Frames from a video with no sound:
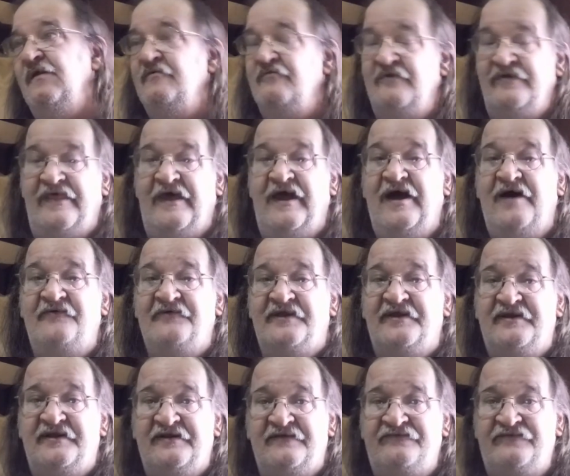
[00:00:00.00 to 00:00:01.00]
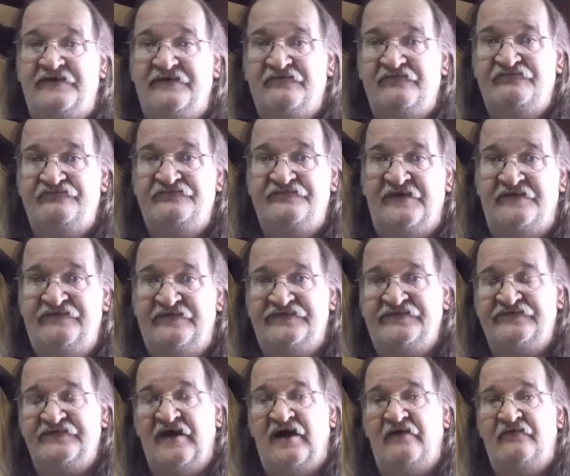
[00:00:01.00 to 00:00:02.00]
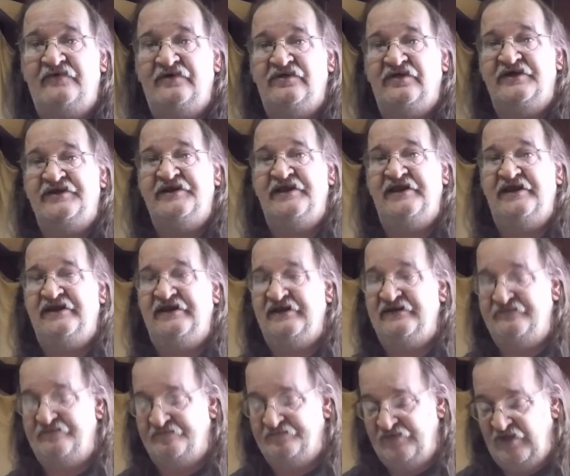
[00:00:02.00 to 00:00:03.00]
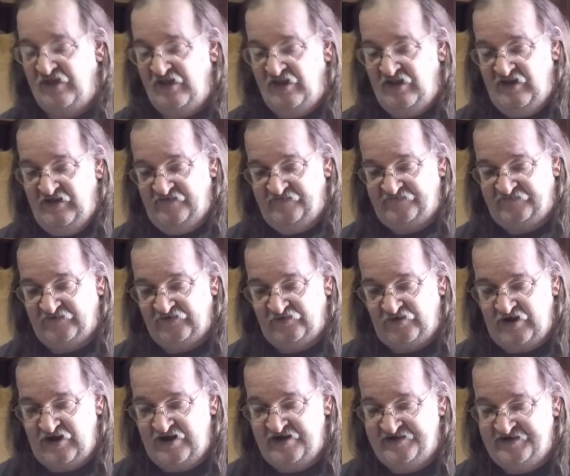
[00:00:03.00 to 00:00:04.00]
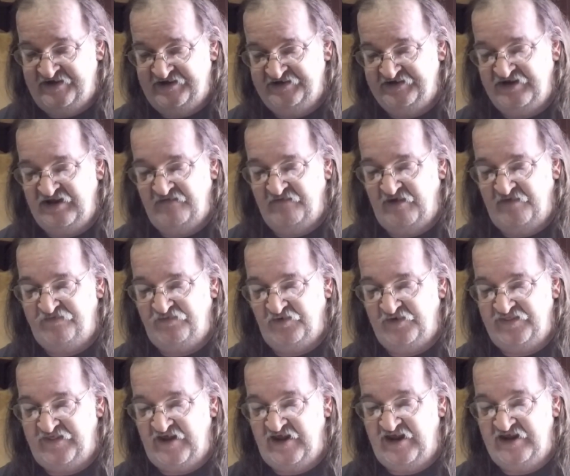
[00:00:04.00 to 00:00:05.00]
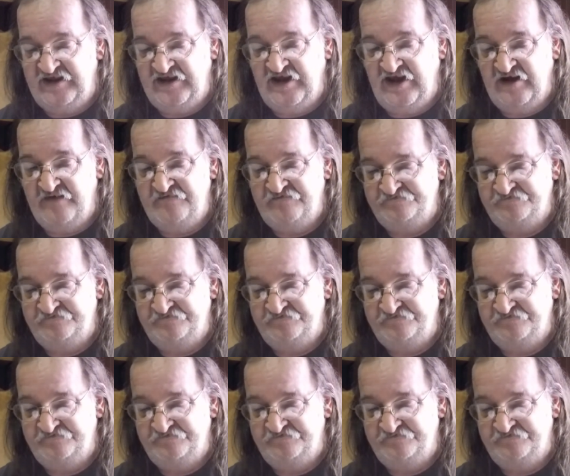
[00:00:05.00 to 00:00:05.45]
without it if it's not really needed. So I need to come up with a